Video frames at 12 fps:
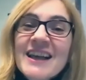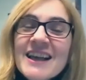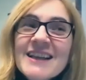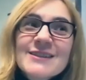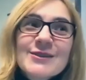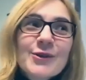
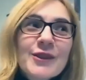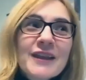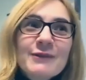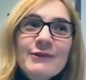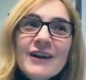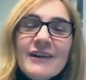And so they
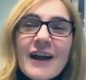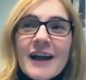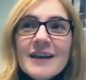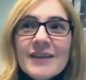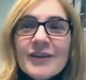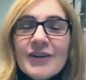were
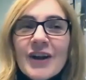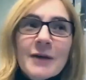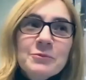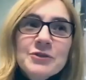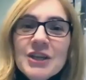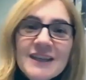either
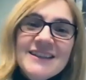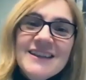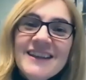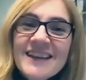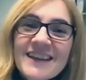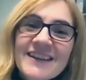
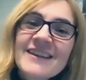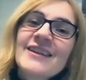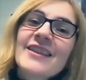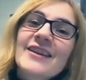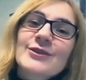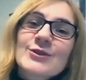updating
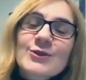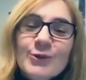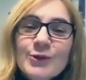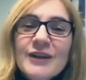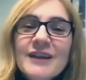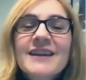their
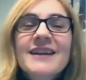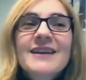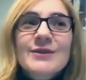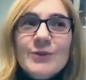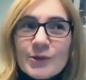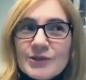
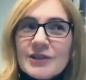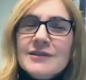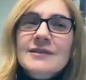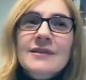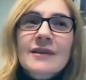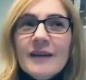stories or just